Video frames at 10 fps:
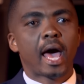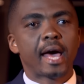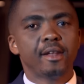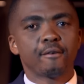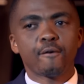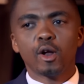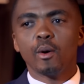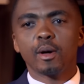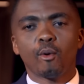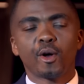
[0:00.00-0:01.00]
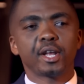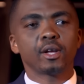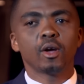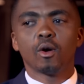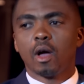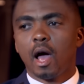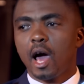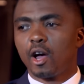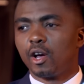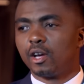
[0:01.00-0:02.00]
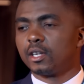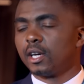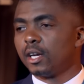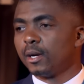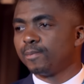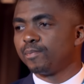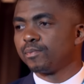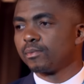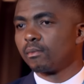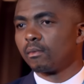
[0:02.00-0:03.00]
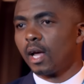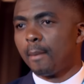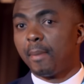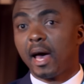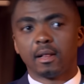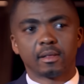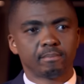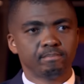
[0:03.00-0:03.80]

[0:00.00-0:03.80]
And the following morning, I heard um, a bell.